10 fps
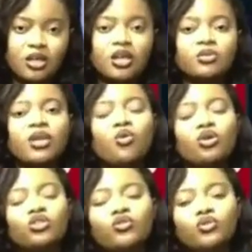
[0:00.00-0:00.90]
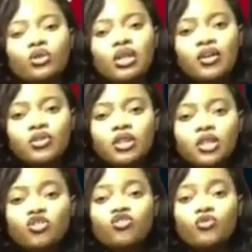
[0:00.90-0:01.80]
So once you've done
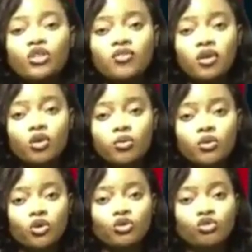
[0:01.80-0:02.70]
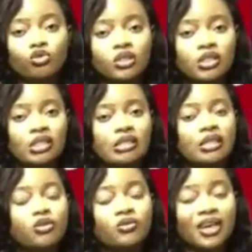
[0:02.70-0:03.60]
everything, you've developed, controlled the
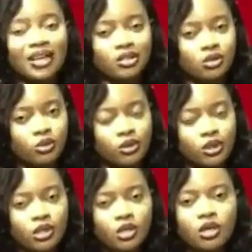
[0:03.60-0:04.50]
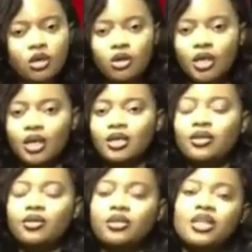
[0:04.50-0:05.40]
center, you've castled, okay?
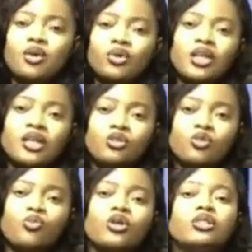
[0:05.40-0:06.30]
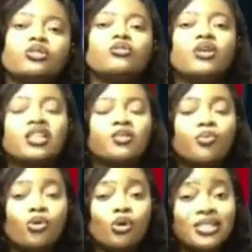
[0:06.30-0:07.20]
Then we get to the point of
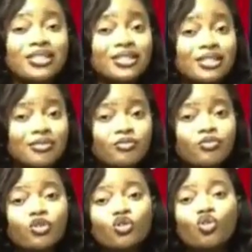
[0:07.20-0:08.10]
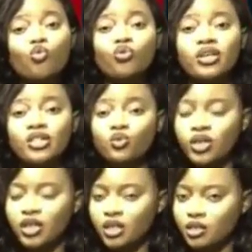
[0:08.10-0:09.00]
exploiting your opponent's
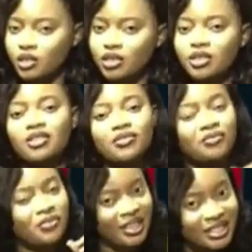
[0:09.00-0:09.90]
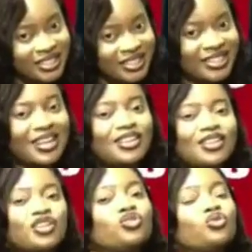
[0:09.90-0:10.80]
weakness. This is the first
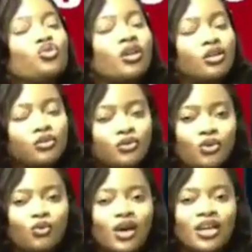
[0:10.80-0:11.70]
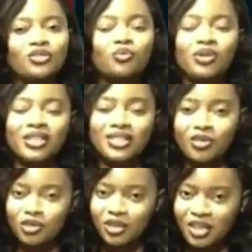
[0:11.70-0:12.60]
thing you should look out for while you're playing the
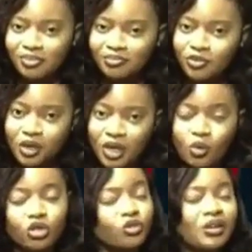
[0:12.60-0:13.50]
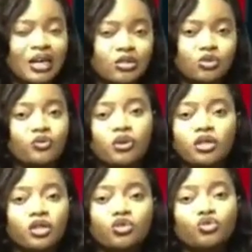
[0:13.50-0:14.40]
middle game. Okay, once you've castled, you've
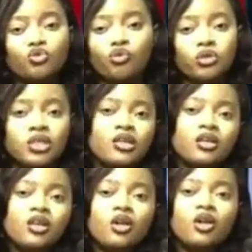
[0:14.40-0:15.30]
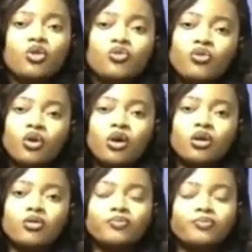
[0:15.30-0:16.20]
connected your two rooks, then look
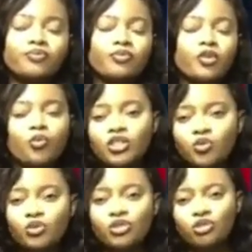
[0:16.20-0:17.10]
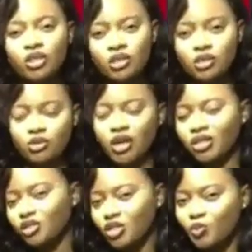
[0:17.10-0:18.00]
for possible tricks you
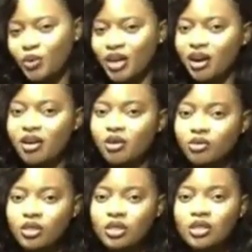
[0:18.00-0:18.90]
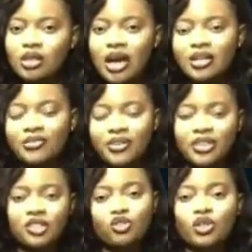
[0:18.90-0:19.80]
can just play around,
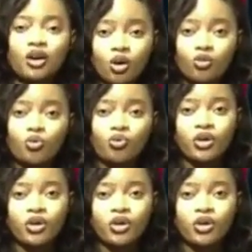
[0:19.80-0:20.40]
advantages you can come up with.